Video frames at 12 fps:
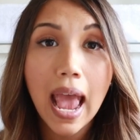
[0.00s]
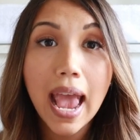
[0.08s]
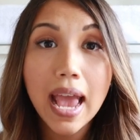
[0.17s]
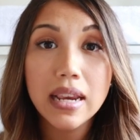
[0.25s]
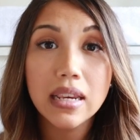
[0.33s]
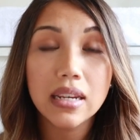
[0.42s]

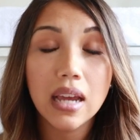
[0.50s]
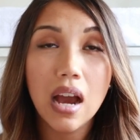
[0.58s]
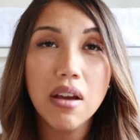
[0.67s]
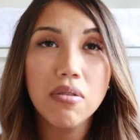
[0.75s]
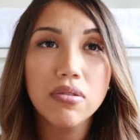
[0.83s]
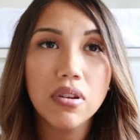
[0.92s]
And
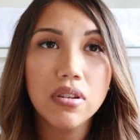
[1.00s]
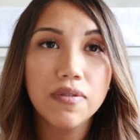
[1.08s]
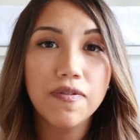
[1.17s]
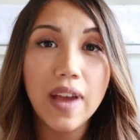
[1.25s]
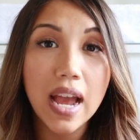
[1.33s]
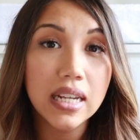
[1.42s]
I also
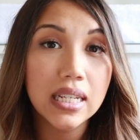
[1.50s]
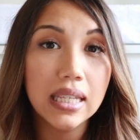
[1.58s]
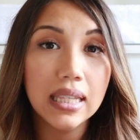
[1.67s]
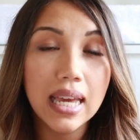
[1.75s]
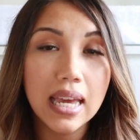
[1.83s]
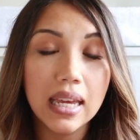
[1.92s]
found a
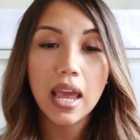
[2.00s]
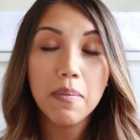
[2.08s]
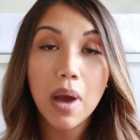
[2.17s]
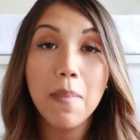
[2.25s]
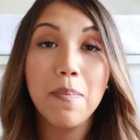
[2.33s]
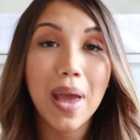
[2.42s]
link in
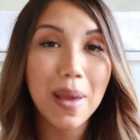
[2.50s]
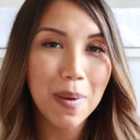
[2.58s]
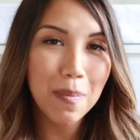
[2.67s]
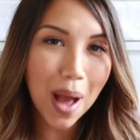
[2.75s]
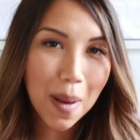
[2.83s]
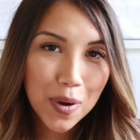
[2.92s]
my
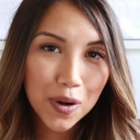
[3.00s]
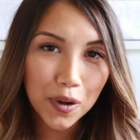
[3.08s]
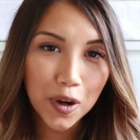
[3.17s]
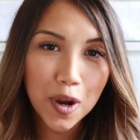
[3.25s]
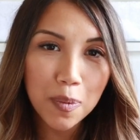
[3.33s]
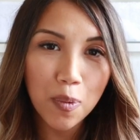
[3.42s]
baby mama
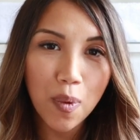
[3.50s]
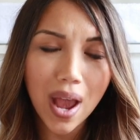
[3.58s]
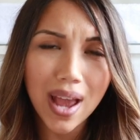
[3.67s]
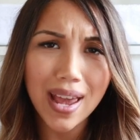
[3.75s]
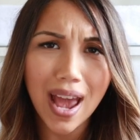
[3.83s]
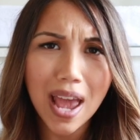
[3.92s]
group
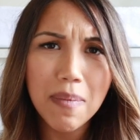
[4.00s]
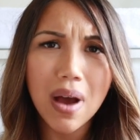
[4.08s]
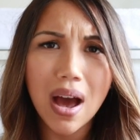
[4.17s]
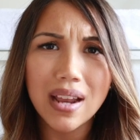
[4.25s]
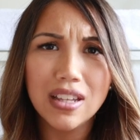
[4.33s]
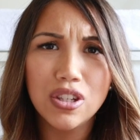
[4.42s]
where
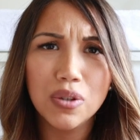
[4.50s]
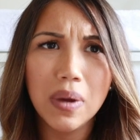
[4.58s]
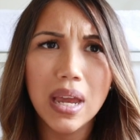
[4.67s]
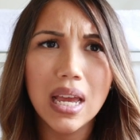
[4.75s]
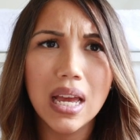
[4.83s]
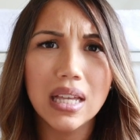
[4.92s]
Kmart is
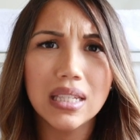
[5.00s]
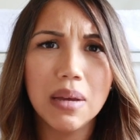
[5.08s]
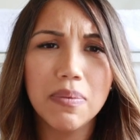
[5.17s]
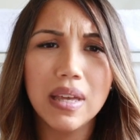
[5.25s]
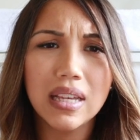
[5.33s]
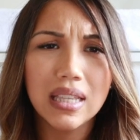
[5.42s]
doing
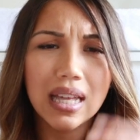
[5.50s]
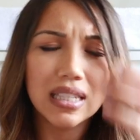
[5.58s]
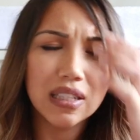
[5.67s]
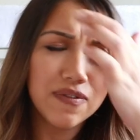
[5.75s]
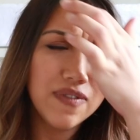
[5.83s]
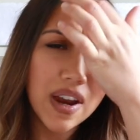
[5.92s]
something
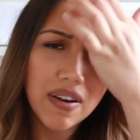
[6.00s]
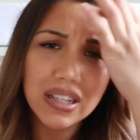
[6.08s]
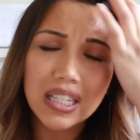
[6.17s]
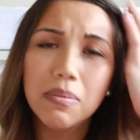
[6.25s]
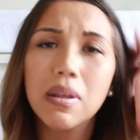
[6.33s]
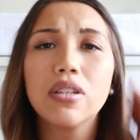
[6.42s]
that's very
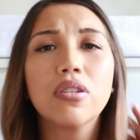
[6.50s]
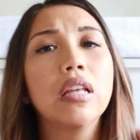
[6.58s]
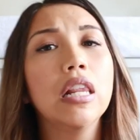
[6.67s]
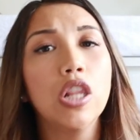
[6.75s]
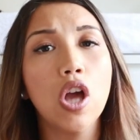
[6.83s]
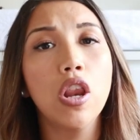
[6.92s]
similar to
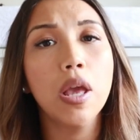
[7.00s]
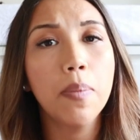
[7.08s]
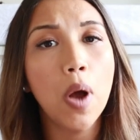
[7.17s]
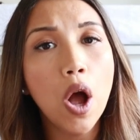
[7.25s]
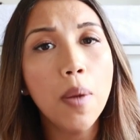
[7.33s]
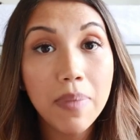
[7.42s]
the
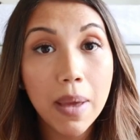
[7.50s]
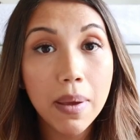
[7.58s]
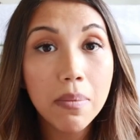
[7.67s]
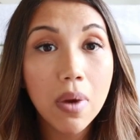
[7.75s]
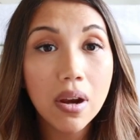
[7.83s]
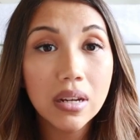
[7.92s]
lollipop
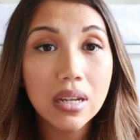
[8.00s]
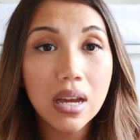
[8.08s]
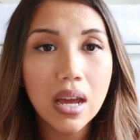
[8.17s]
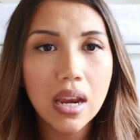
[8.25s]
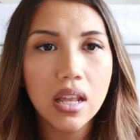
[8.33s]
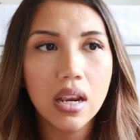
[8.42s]
baby monitor,
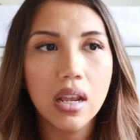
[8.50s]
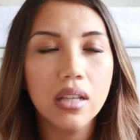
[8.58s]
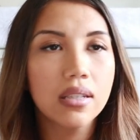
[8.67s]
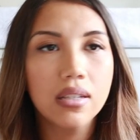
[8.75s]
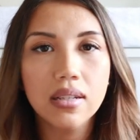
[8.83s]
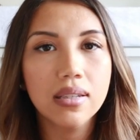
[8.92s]
and it,
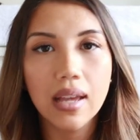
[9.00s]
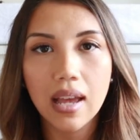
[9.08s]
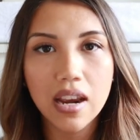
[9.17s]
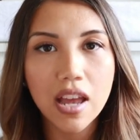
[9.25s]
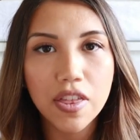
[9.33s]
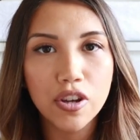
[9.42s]
it's just
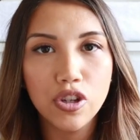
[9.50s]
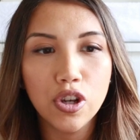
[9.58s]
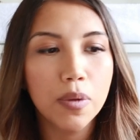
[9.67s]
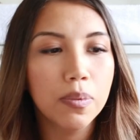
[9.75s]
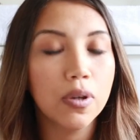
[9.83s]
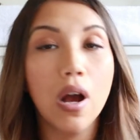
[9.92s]
like another
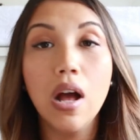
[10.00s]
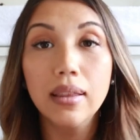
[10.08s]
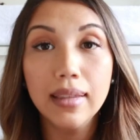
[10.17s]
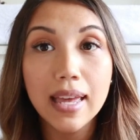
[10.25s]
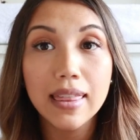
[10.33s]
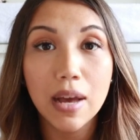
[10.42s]
dupe. So I'll
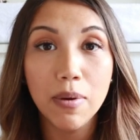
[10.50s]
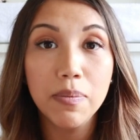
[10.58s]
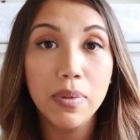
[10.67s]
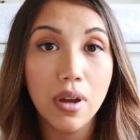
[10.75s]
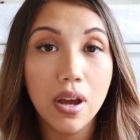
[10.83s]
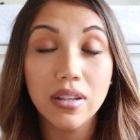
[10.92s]
link that
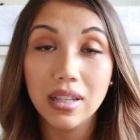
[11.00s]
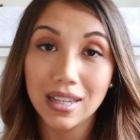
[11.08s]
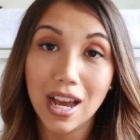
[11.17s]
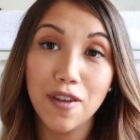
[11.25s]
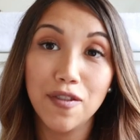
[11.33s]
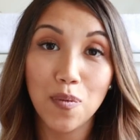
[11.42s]
one below because it's
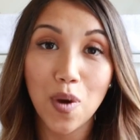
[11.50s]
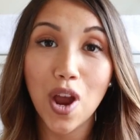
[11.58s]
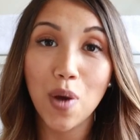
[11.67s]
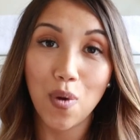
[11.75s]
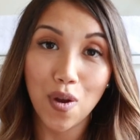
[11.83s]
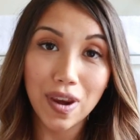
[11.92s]
kind of the one
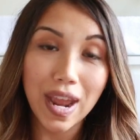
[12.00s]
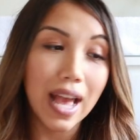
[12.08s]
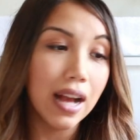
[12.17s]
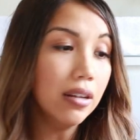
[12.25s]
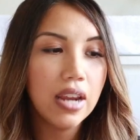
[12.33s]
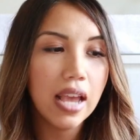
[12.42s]
I want
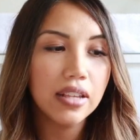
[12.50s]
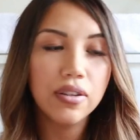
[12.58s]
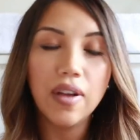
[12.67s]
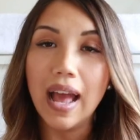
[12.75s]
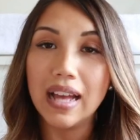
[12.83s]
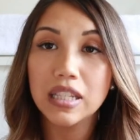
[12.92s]
now.
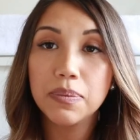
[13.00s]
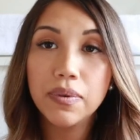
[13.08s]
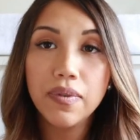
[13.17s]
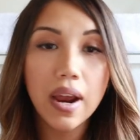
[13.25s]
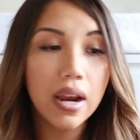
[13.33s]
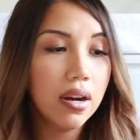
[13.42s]
Nasal
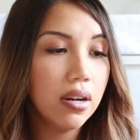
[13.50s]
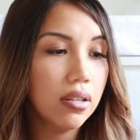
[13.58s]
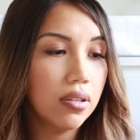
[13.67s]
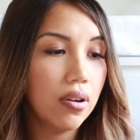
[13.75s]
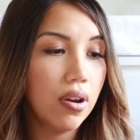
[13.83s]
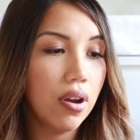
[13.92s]
aspirator,
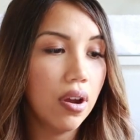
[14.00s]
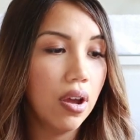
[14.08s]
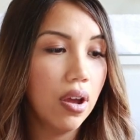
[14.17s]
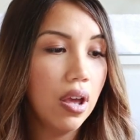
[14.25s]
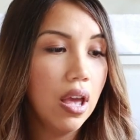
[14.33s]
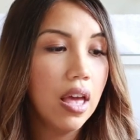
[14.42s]

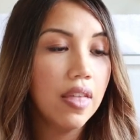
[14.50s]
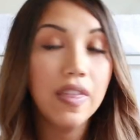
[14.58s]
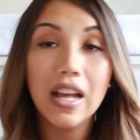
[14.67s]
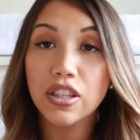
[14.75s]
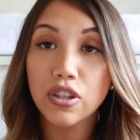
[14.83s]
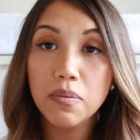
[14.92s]
so
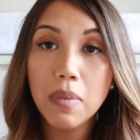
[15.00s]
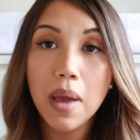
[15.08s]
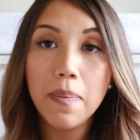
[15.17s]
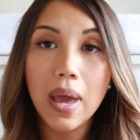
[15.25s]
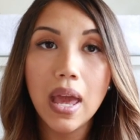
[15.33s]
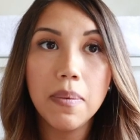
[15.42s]
that's on
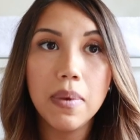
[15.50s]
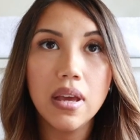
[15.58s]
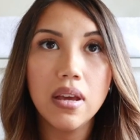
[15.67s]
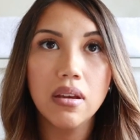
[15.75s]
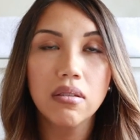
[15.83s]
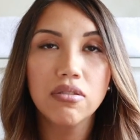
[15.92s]
my
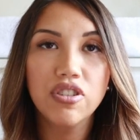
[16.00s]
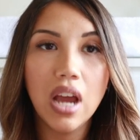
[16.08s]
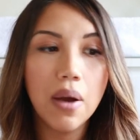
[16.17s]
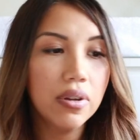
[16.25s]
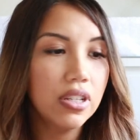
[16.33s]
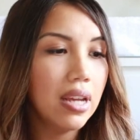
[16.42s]
baby
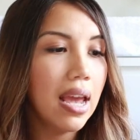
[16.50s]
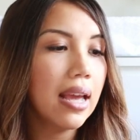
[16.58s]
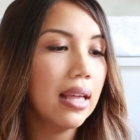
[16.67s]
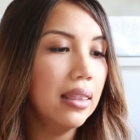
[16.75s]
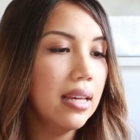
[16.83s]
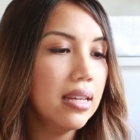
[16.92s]
shower
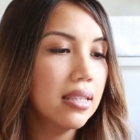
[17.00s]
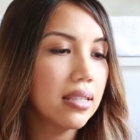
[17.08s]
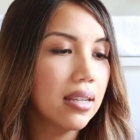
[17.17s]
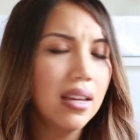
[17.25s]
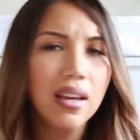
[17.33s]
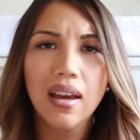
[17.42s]

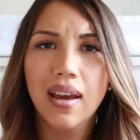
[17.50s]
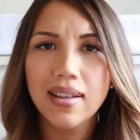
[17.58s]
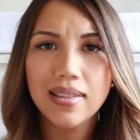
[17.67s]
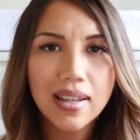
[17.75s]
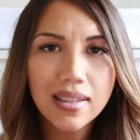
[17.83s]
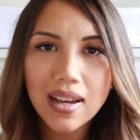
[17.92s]
checklist.
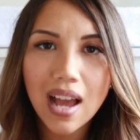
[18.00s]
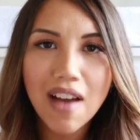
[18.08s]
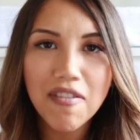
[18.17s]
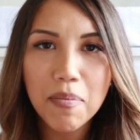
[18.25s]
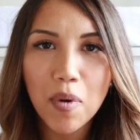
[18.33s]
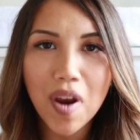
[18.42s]
It sounds like I
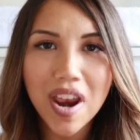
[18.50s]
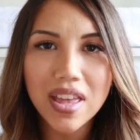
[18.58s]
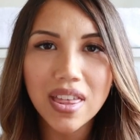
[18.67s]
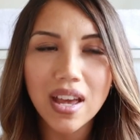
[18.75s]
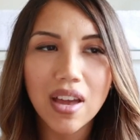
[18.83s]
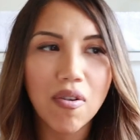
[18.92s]
haven't bought
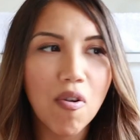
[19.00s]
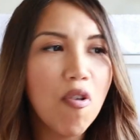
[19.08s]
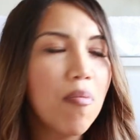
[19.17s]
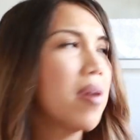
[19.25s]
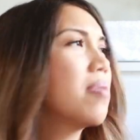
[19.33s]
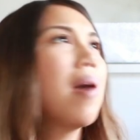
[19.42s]
anything at
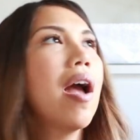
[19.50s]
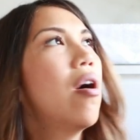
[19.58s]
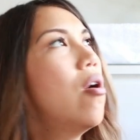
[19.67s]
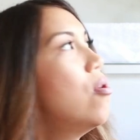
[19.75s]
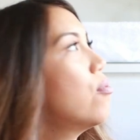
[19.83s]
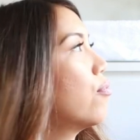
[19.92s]
all, but my
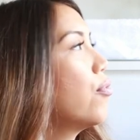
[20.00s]
whole